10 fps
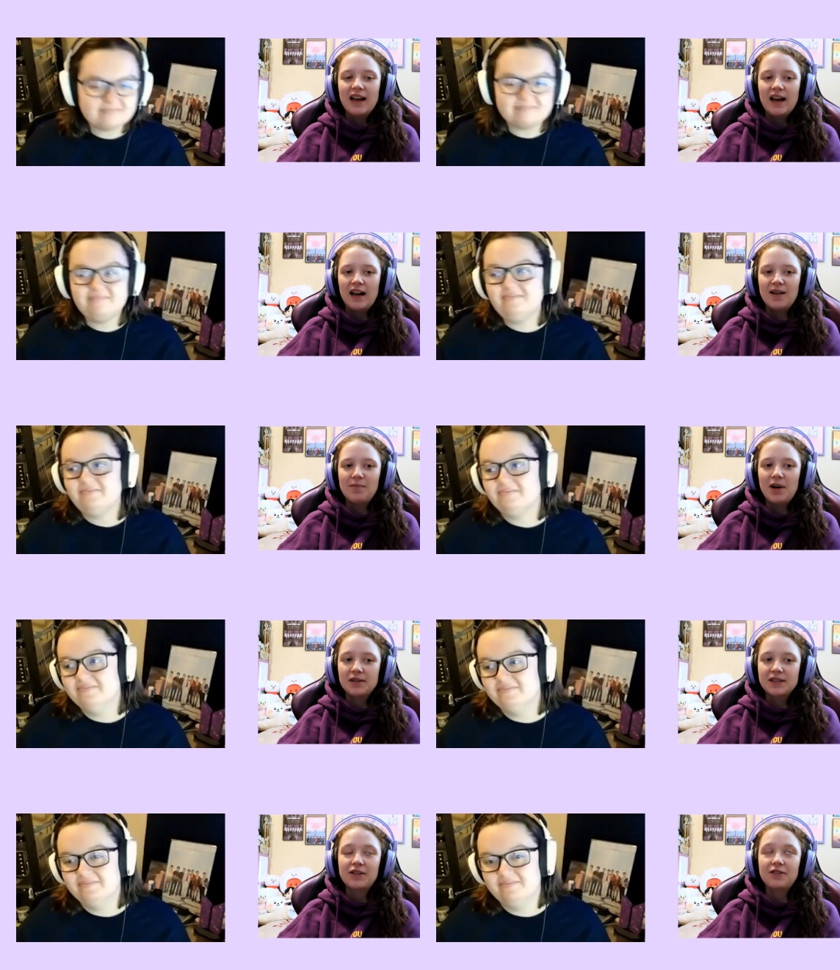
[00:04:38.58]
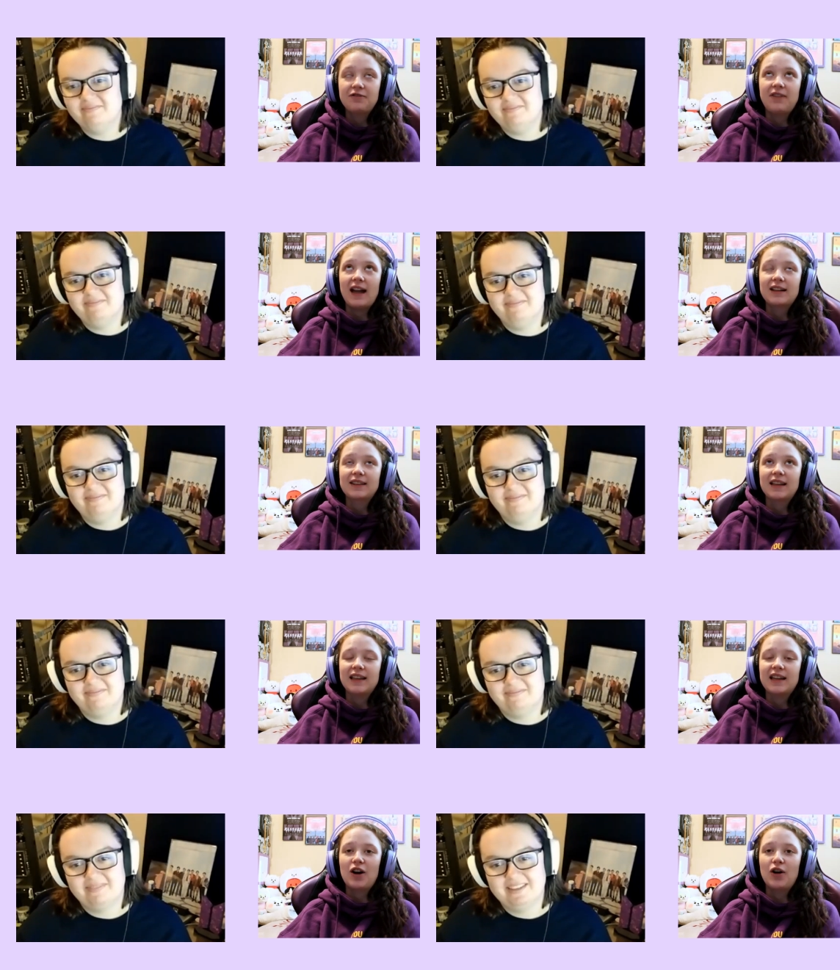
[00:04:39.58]
Speaker 1: Um, also the fact that
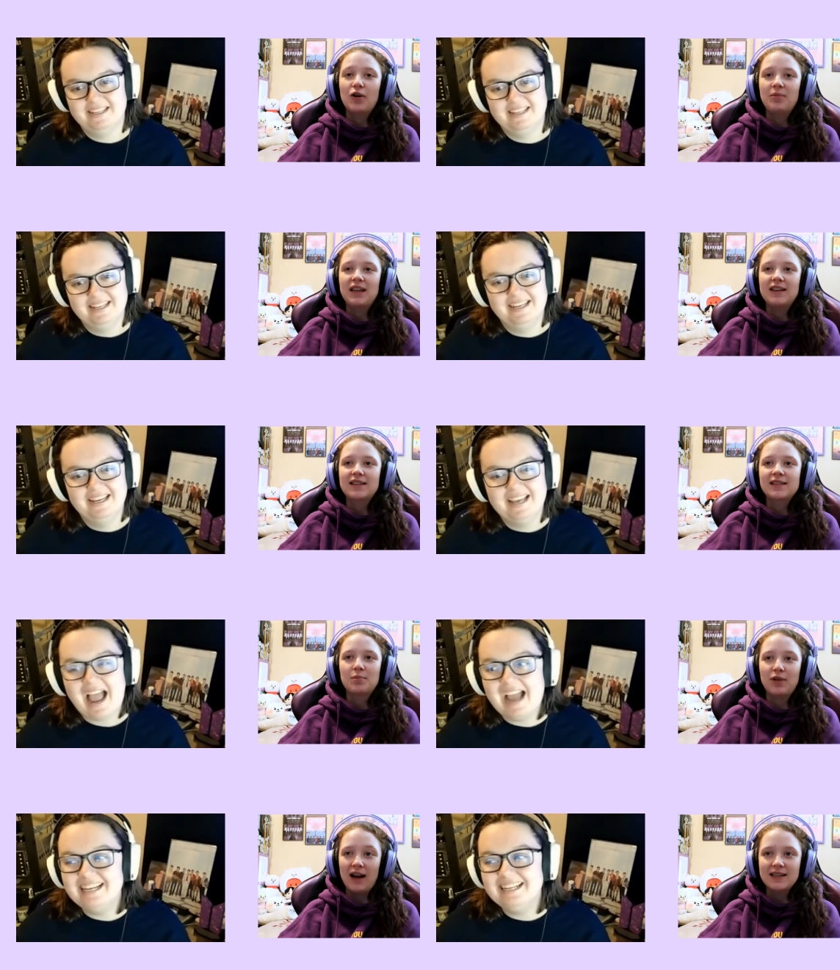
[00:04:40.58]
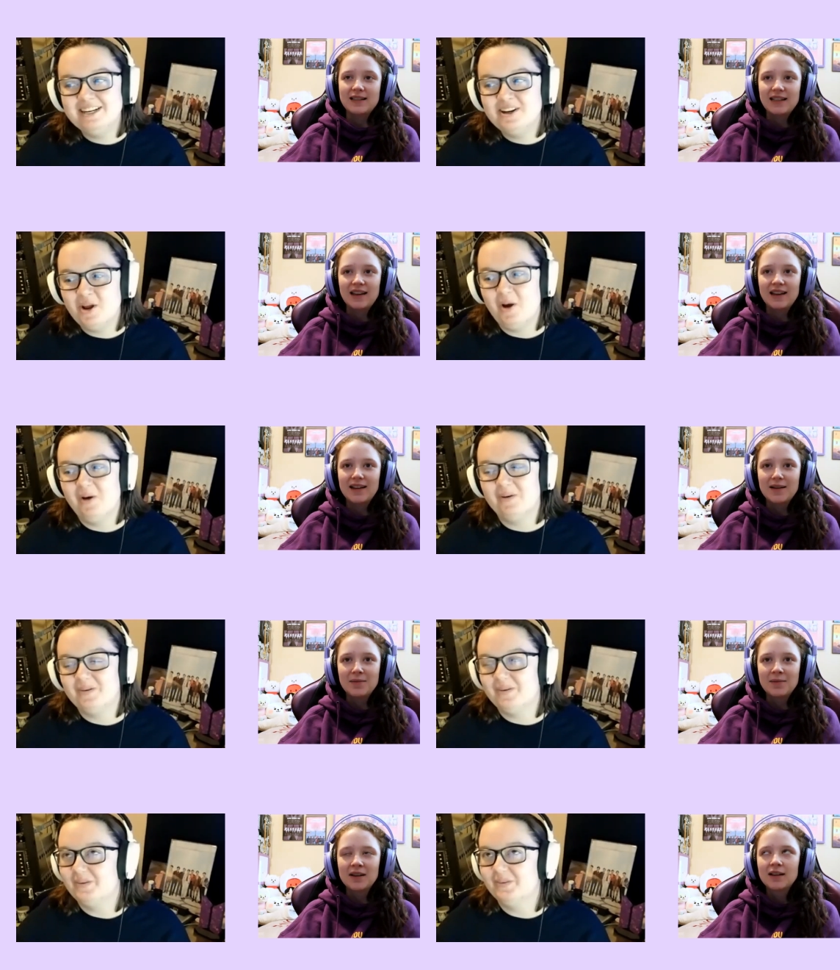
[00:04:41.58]
like Hobie surprised
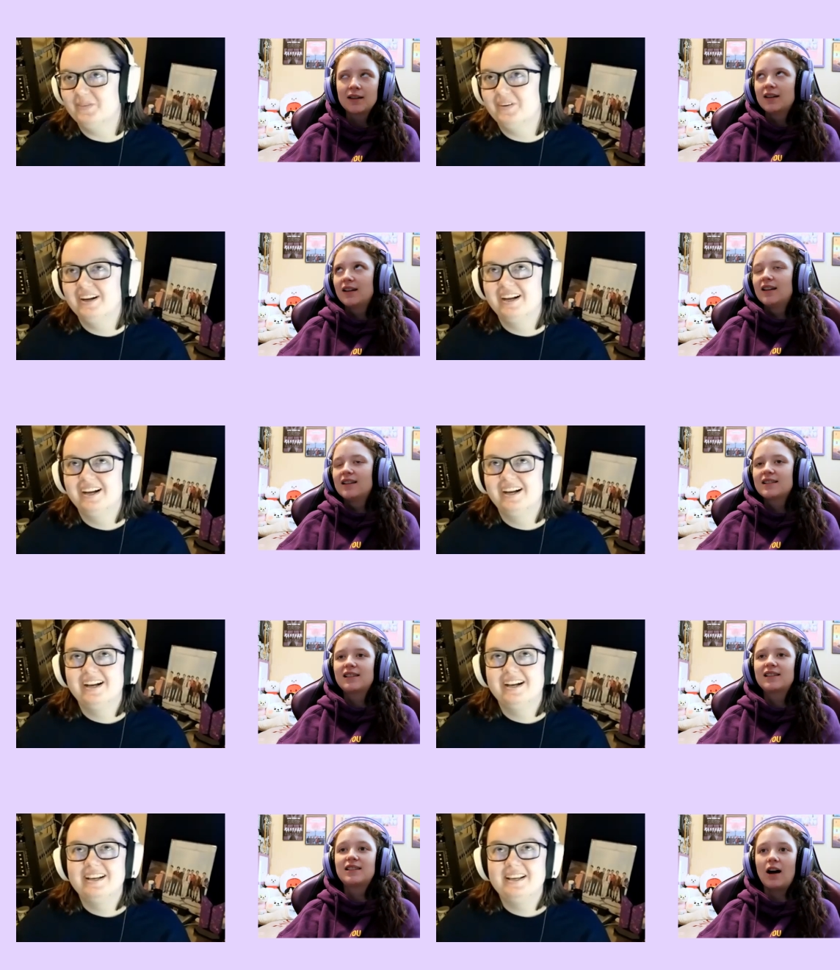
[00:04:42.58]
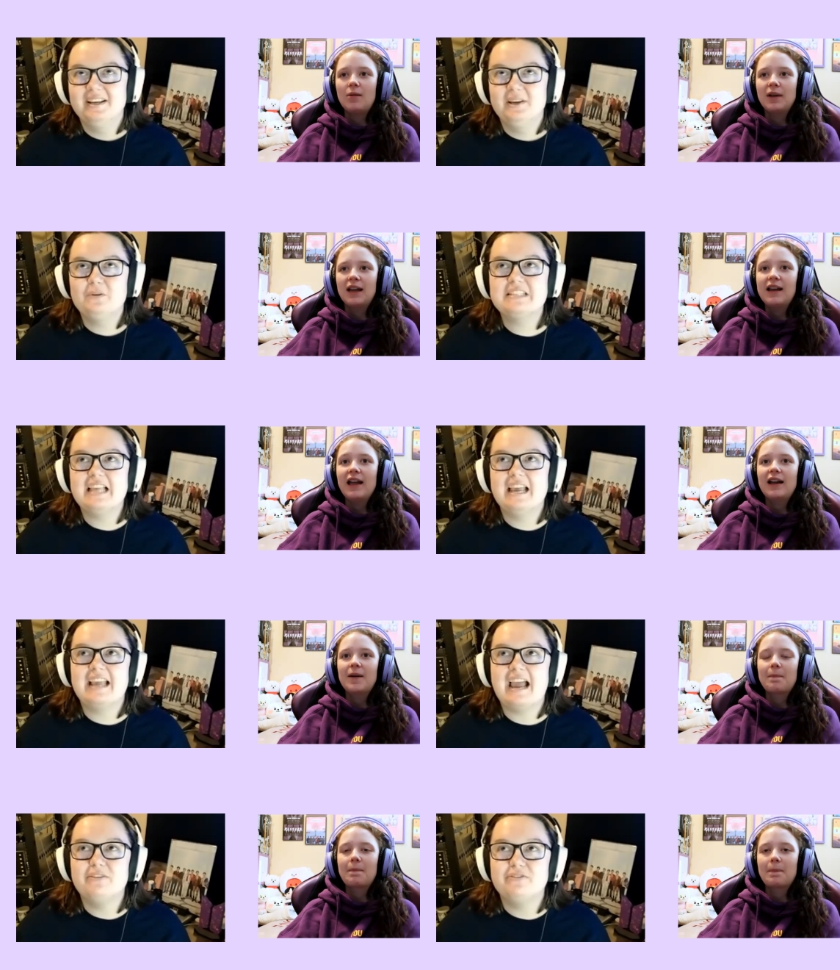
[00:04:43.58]
him. Stop it. It was
Speaker 2: like
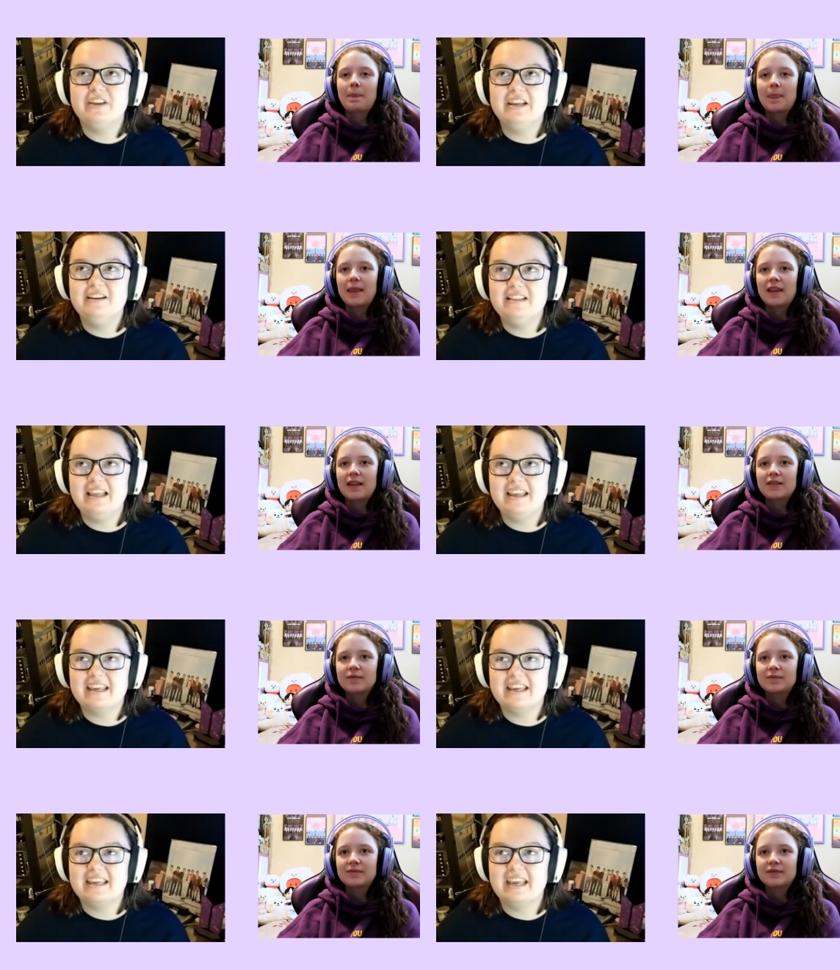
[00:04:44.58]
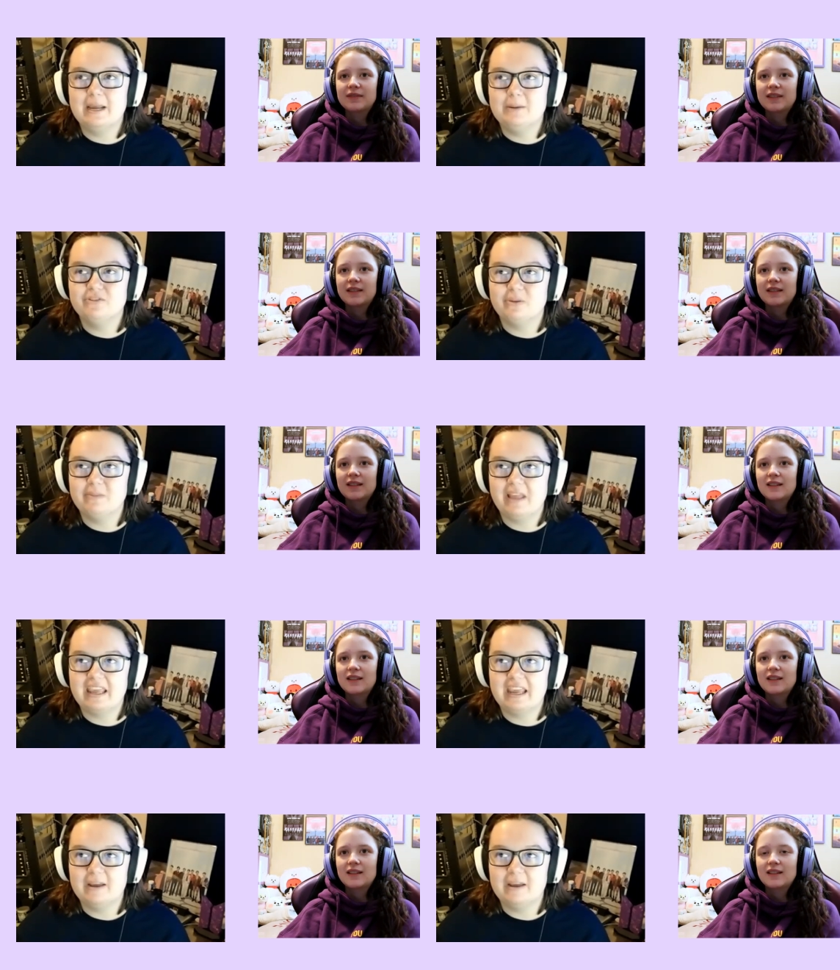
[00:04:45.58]
I feel like it came from like
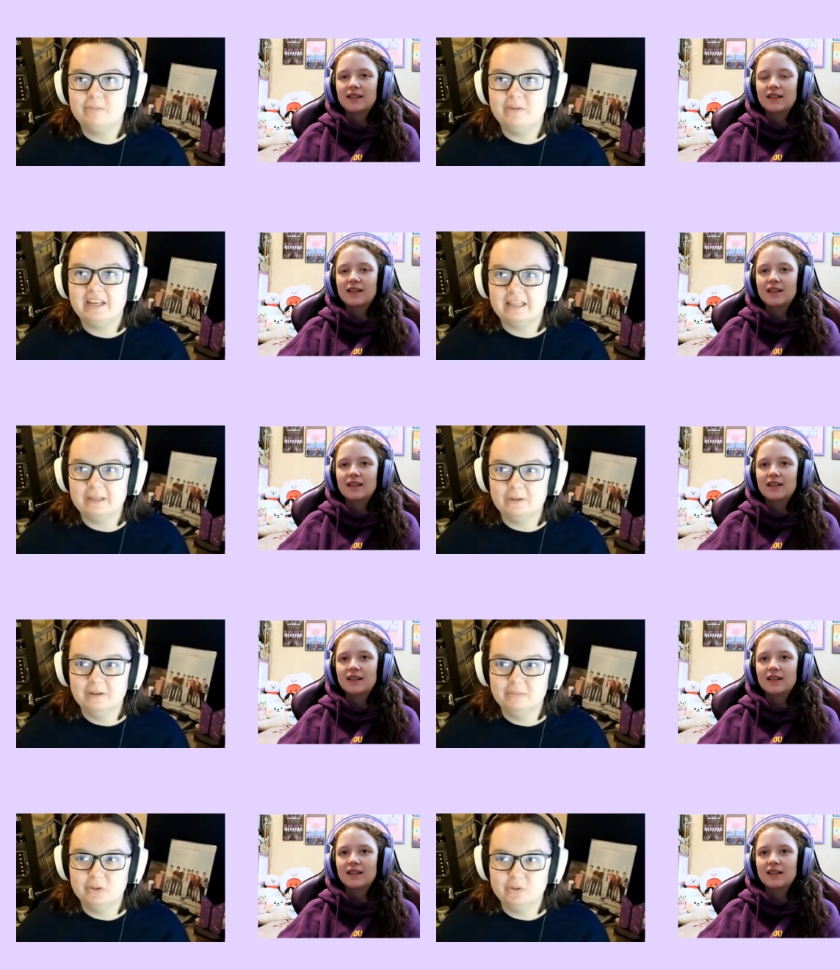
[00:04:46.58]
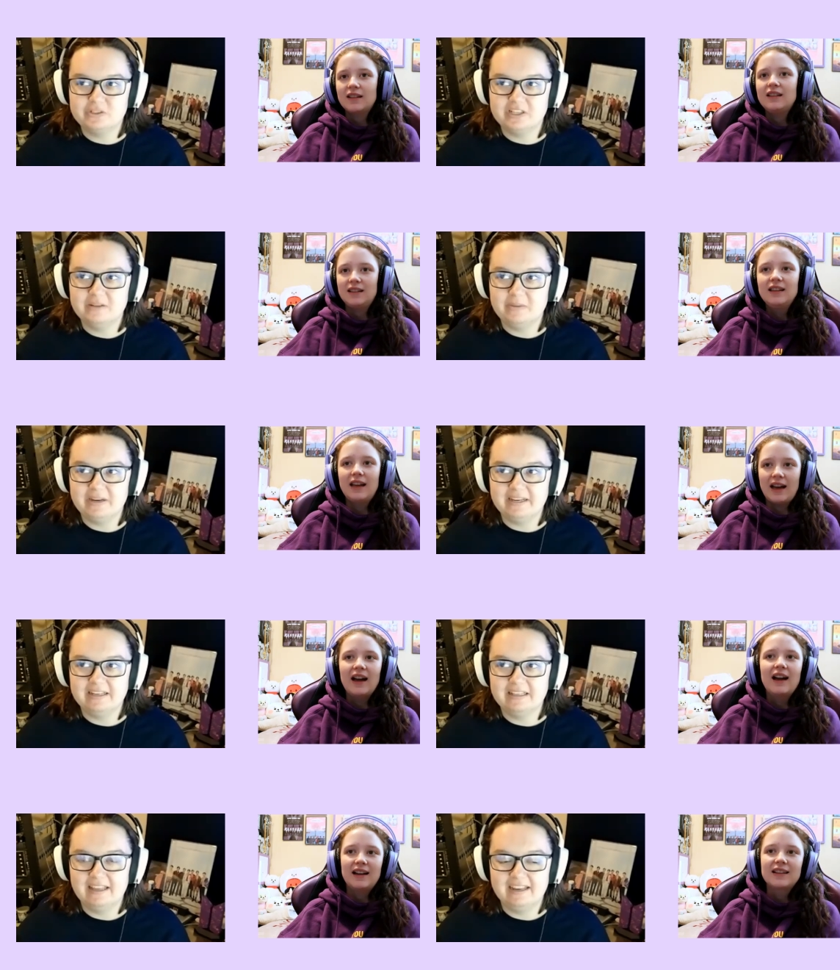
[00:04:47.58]
him being at Lollapalooza and being
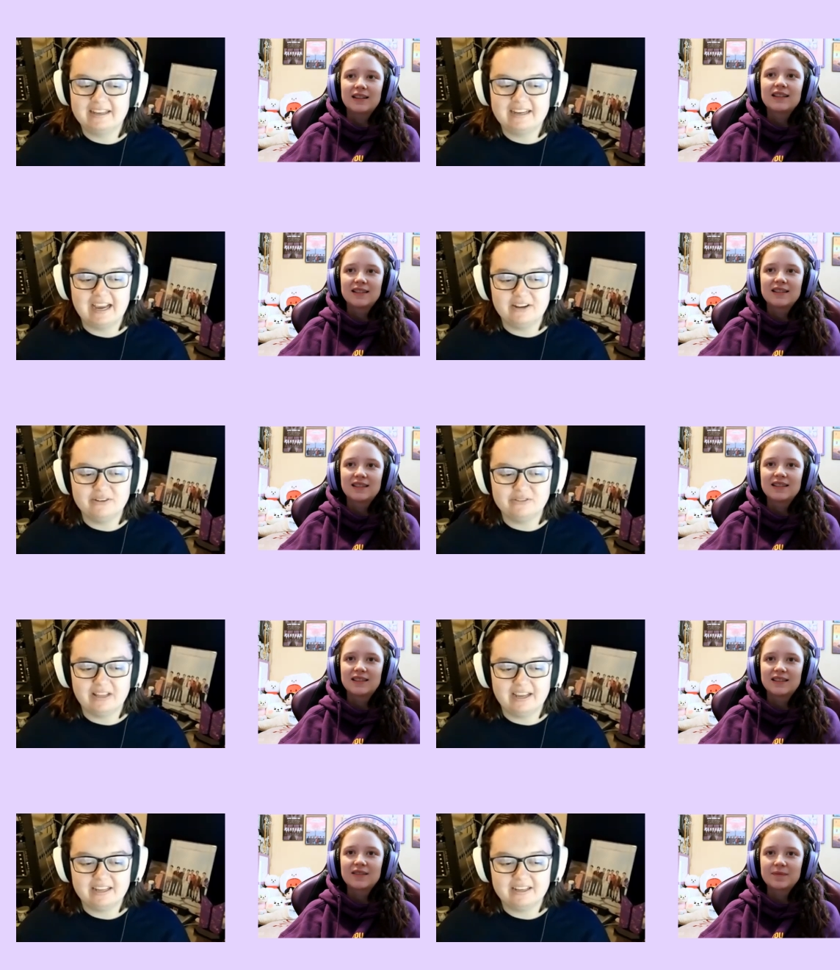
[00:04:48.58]
yeah. like, kind of like